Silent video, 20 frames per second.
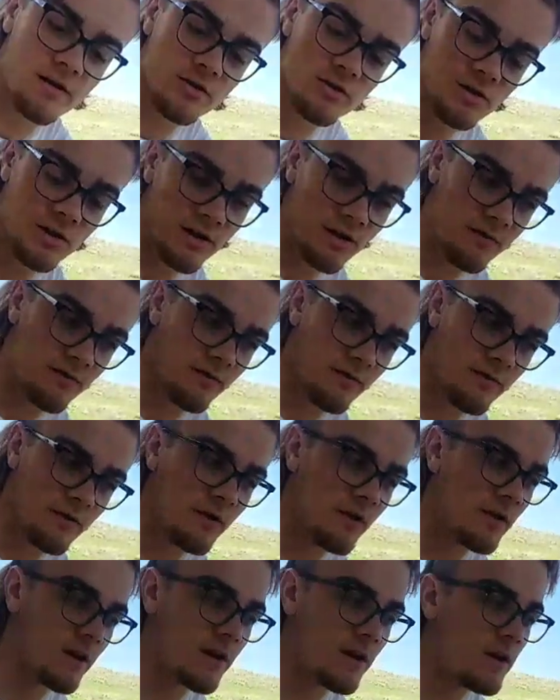try and
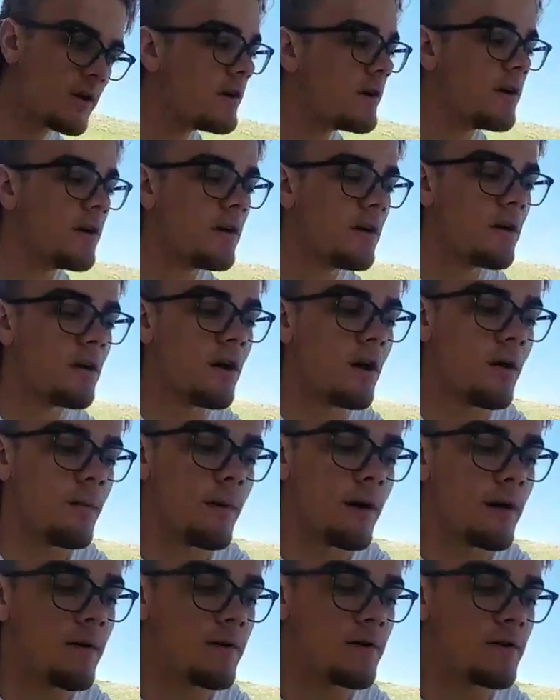fill it,
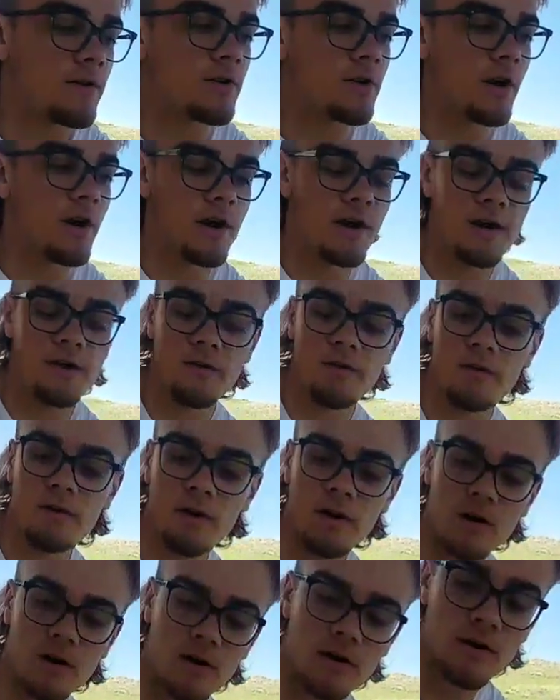I would try
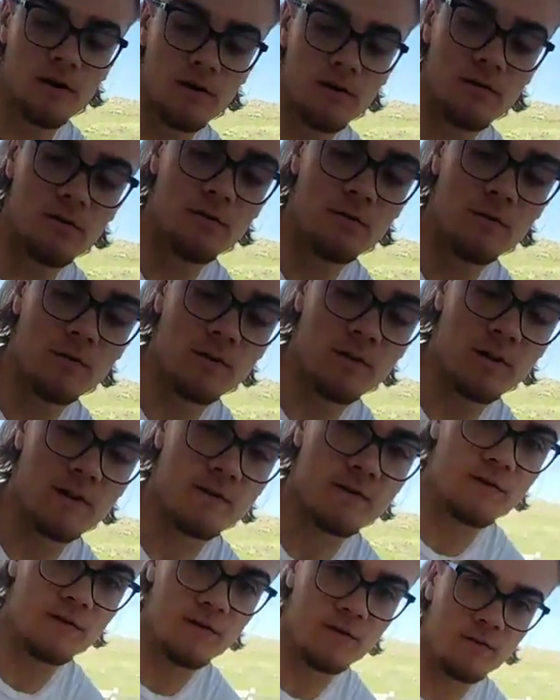with this
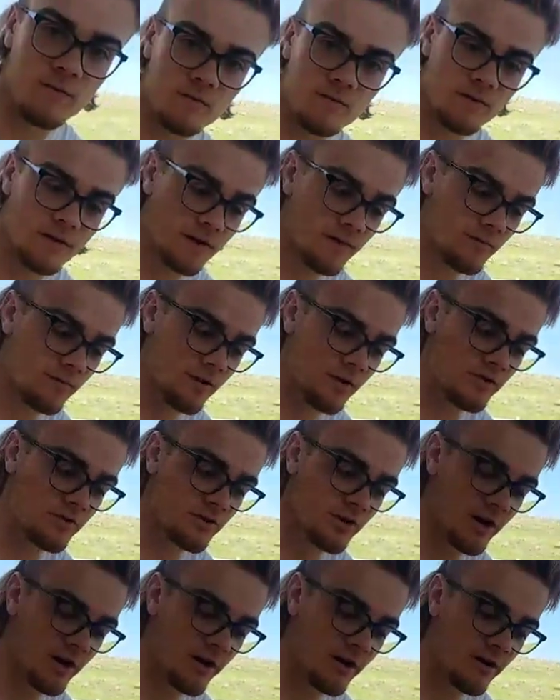little blow
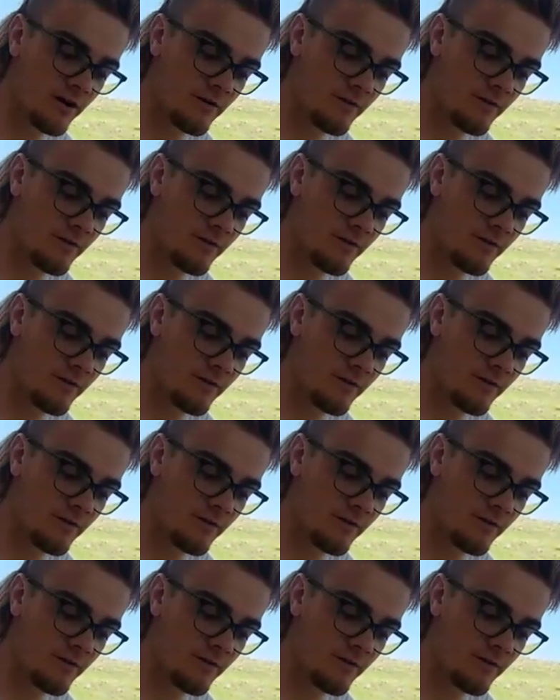dryer